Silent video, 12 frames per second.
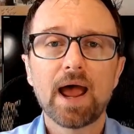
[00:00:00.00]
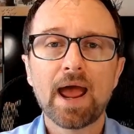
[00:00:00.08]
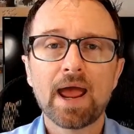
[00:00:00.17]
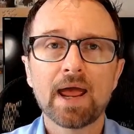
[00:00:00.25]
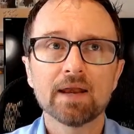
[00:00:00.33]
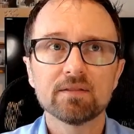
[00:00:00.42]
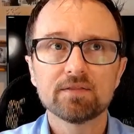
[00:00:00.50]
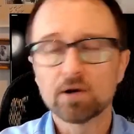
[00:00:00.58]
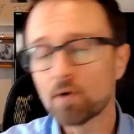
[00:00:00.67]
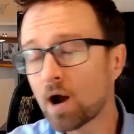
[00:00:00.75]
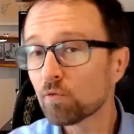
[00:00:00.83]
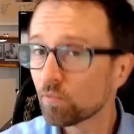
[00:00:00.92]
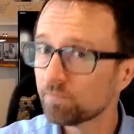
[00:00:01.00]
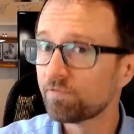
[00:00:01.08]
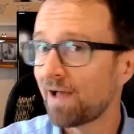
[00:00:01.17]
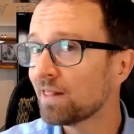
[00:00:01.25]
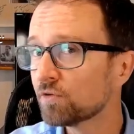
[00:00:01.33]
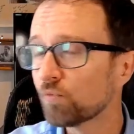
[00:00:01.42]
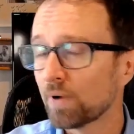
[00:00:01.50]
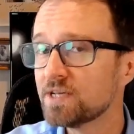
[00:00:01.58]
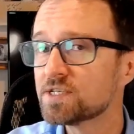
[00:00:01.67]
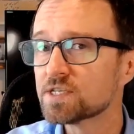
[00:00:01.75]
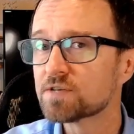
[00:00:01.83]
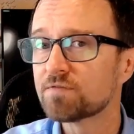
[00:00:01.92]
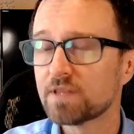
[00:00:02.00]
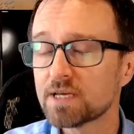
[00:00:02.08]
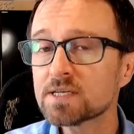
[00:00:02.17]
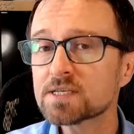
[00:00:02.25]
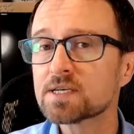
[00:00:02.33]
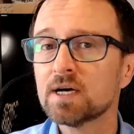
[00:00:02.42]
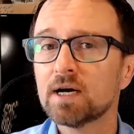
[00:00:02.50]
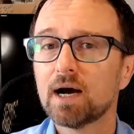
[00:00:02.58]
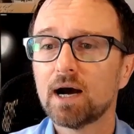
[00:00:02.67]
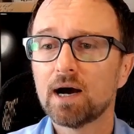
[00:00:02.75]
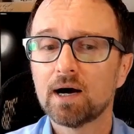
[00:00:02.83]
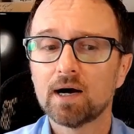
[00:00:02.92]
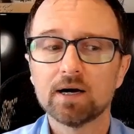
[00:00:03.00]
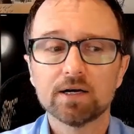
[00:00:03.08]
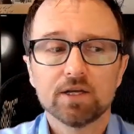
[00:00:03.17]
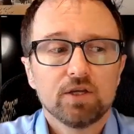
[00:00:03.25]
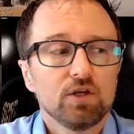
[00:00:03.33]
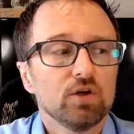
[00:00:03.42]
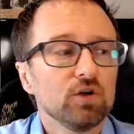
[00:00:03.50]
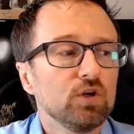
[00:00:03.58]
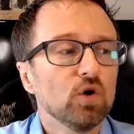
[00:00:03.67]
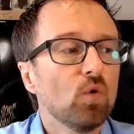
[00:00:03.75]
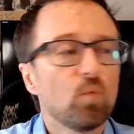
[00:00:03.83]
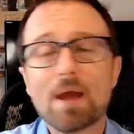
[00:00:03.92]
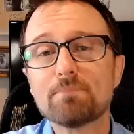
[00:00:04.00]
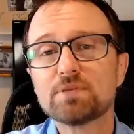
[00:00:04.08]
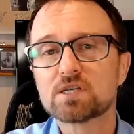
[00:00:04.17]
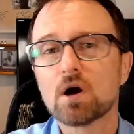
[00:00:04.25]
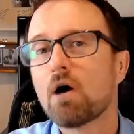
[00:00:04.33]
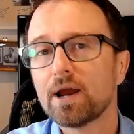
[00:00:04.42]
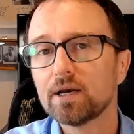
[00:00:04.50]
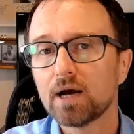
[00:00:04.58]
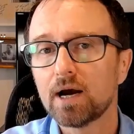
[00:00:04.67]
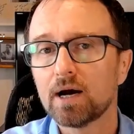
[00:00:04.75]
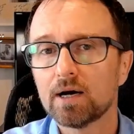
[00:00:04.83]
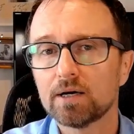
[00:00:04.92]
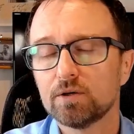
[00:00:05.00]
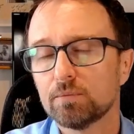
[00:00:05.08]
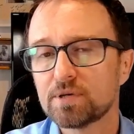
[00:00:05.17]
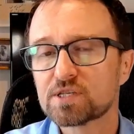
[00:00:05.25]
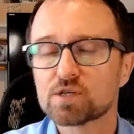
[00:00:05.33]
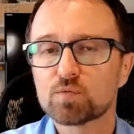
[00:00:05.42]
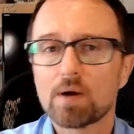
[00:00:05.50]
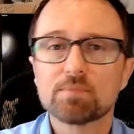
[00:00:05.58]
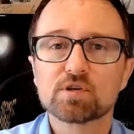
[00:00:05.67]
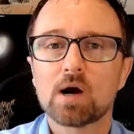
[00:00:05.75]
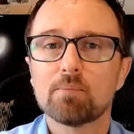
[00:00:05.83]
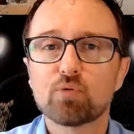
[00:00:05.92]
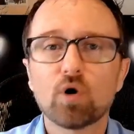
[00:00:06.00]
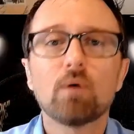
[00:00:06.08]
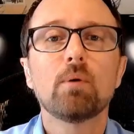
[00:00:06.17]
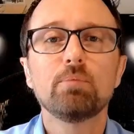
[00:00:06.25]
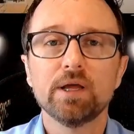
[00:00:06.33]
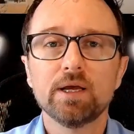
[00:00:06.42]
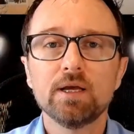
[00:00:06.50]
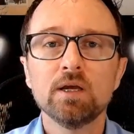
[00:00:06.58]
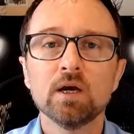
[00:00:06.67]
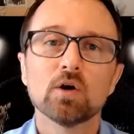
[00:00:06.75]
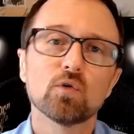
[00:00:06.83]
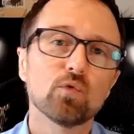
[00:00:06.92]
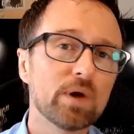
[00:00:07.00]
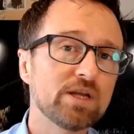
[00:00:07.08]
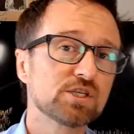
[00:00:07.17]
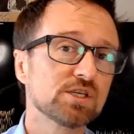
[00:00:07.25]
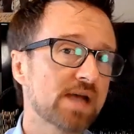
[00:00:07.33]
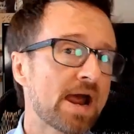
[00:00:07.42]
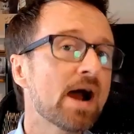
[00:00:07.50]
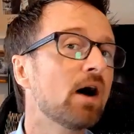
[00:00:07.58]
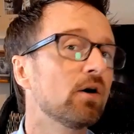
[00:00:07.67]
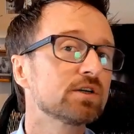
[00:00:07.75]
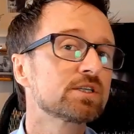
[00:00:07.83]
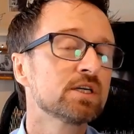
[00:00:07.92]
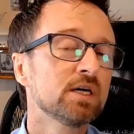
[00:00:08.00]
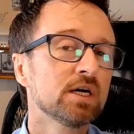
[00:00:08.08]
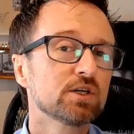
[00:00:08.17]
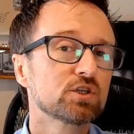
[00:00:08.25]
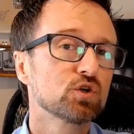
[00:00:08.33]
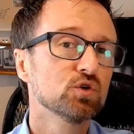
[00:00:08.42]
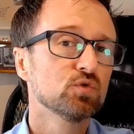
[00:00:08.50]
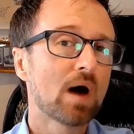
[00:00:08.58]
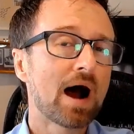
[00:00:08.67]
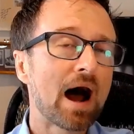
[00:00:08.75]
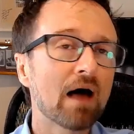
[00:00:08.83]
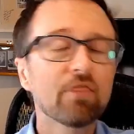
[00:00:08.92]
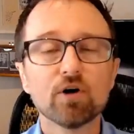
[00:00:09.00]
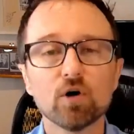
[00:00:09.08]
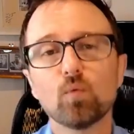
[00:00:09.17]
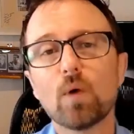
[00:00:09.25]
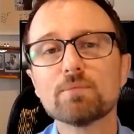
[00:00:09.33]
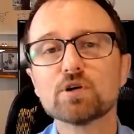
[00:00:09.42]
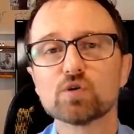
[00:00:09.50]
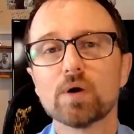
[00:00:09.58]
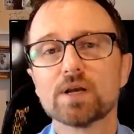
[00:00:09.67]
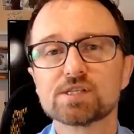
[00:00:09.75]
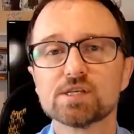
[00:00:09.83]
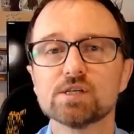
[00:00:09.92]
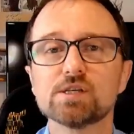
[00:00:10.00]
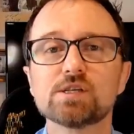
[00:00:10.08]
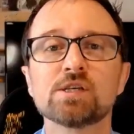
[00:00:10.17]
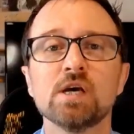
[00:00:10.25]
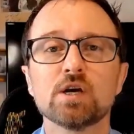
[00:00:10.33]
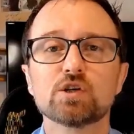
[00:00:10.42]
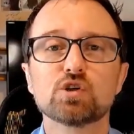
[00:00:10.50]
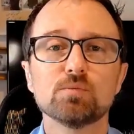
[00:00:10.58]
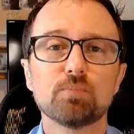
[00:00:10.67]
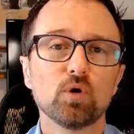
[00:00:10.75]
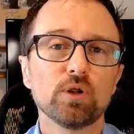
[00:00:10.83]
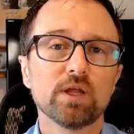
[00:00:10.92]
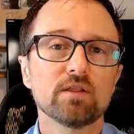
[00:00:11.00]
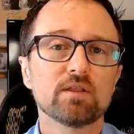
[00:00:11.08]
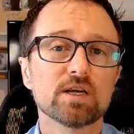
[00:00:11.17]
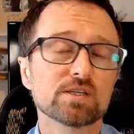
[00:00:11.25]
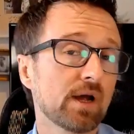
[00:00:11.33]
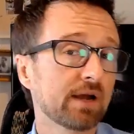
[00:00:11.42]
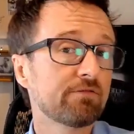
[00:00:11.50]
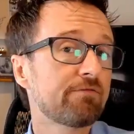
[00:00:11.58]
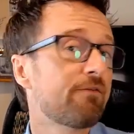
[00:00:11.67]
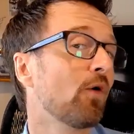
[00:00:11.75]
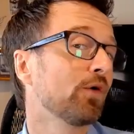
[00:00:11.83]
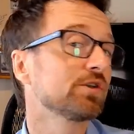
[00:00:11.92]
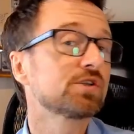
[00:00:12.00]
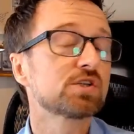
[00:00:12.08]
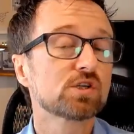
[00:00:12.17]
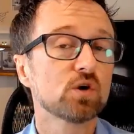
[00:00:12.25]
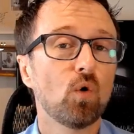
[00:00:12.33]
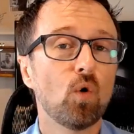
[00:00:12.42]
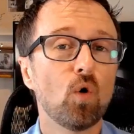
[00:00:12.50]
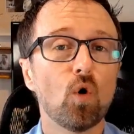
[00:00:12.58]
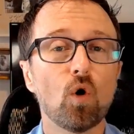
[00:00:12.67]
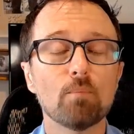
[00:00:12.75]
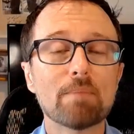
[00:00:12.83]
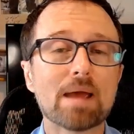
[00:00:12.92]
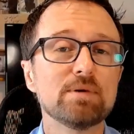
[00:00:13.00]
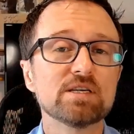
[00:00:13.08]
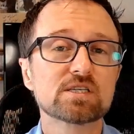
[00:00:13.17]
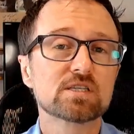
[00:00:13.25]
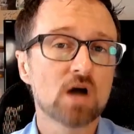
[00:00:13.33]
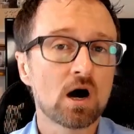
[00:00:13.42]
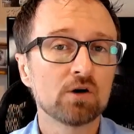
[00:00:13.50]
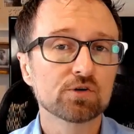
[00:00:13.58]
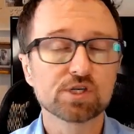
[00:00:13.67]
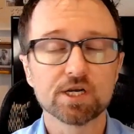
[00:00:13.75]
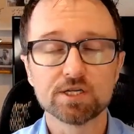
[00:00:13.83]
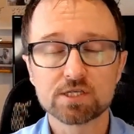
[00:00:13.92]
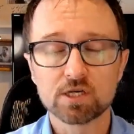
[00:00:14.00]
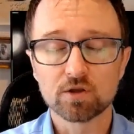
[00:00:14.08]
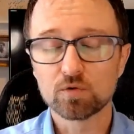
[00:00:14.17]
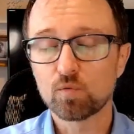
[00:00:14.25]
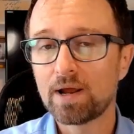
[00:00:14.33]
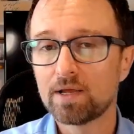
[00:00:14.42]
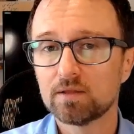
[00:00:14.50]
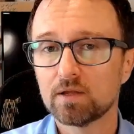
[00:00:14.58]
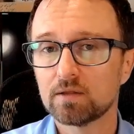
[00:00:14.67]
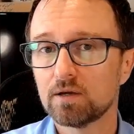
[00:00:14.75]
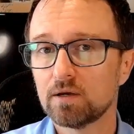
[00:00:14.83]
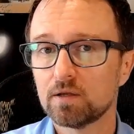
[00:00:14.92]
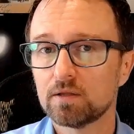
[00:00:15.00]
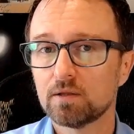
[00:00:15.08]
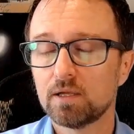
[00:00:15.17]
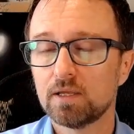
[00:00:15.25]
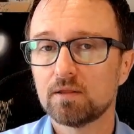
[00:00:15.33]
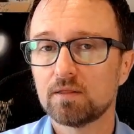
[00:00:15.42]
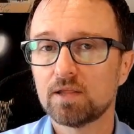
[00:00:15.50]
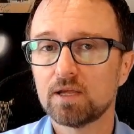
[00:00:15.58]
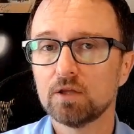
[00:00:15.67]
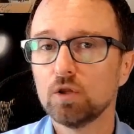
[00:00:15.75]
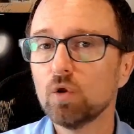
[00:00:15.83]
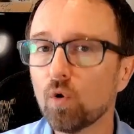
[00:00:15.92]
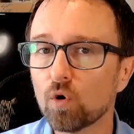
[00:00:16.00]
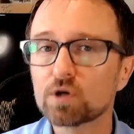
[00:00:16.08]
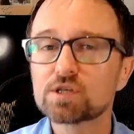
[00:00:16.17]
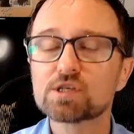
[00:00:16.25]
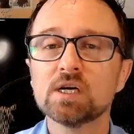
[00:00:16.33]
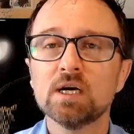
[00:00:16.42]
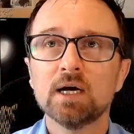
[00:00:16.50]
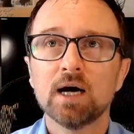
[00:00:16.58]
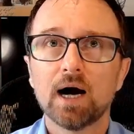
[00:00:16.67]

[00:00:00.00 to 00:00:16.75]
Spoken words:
And there are valid reasons for this. Your website, your business website, probably reaches out to other web addresses to pull in things like fonts or maybe style sheets, you know, the way that the thing looks.